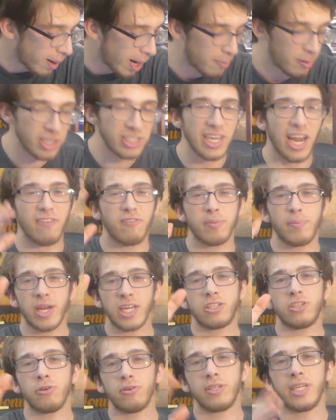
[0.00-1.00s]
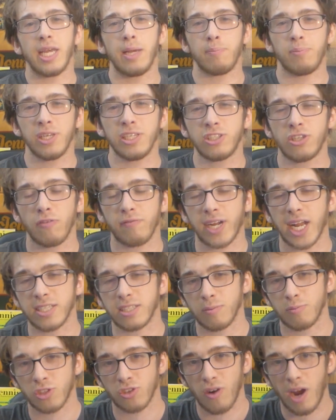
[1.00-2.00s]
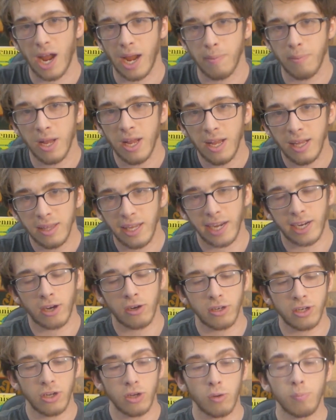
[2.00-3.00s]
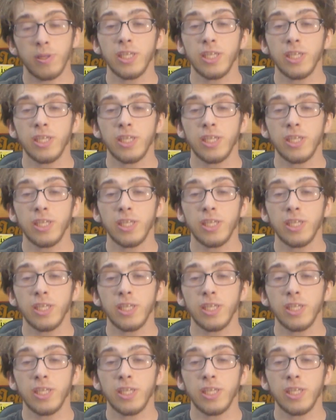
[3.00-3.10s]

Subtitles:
But I appreciate everybody tuning in. Please don't forget to subscribe like you're new.